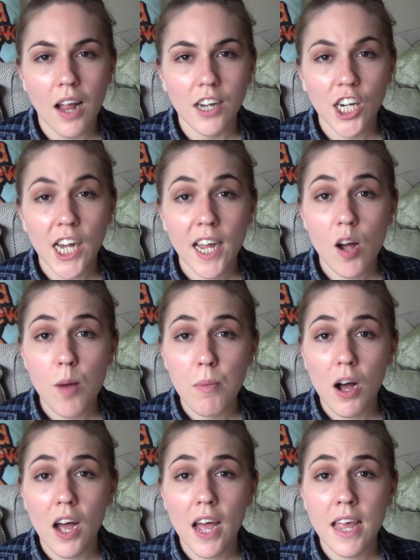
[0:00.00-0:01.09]
Check out
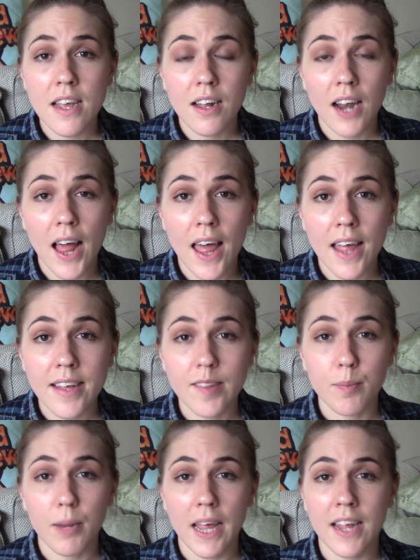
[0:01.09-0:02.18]
my Claire
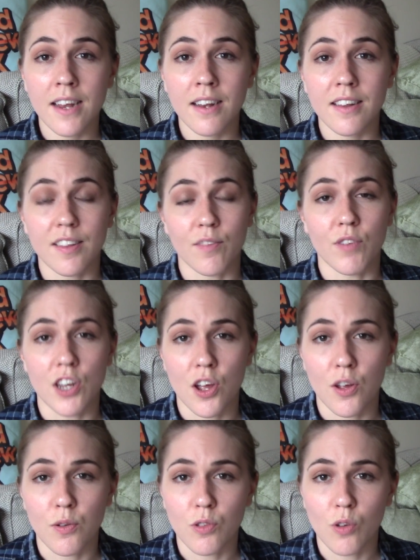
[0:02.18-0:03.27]
Explains
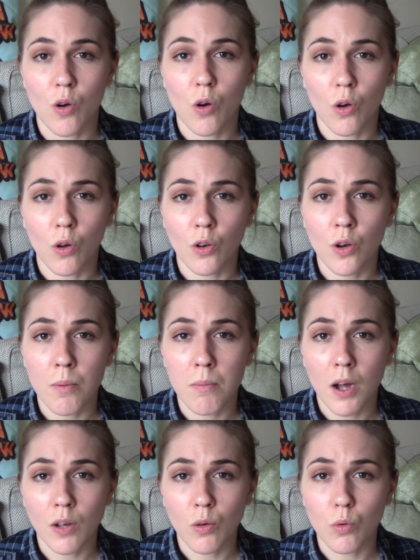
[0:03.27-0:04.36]
videos on
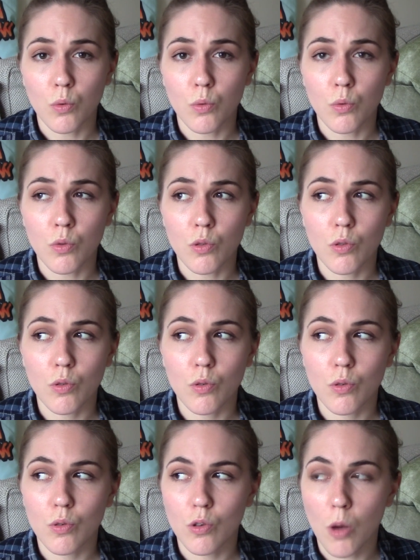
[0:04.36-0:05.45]
Michael's
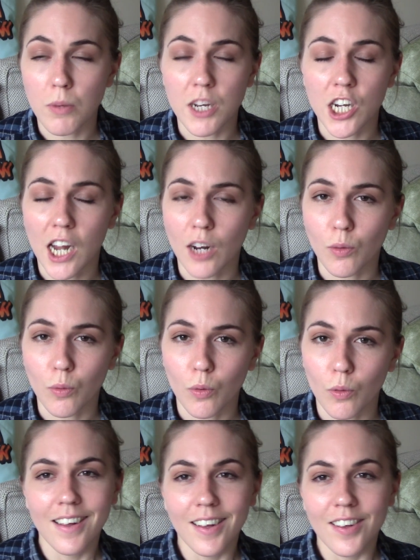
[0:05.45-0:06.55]
comedy channel.
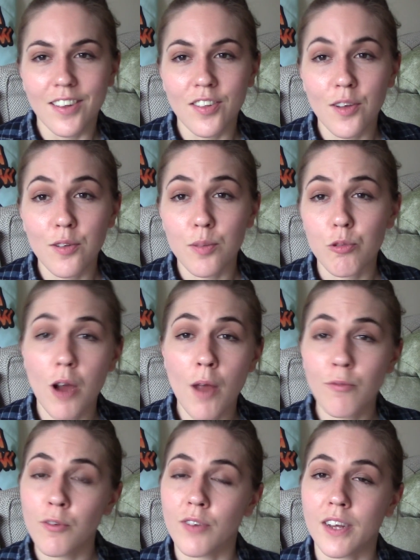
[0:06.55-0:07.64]
So subscribe
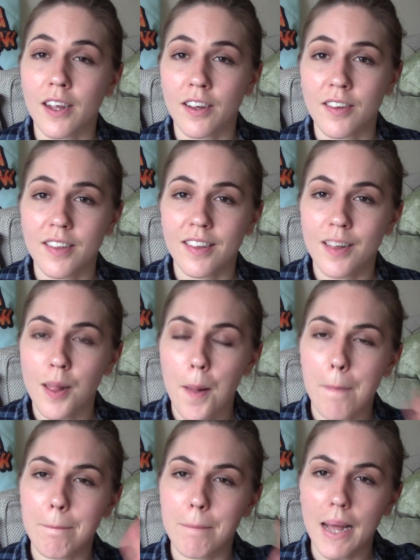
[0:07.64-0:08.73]
for more videos.
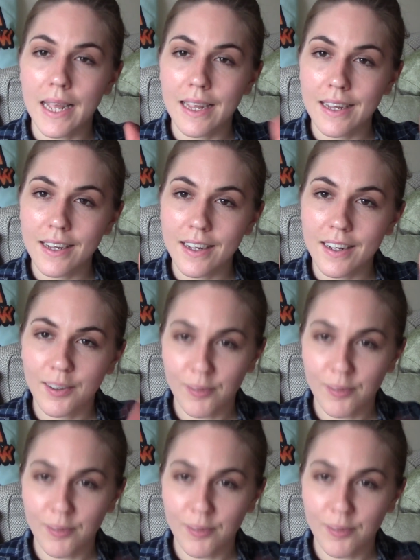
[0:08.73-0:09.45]
Bye.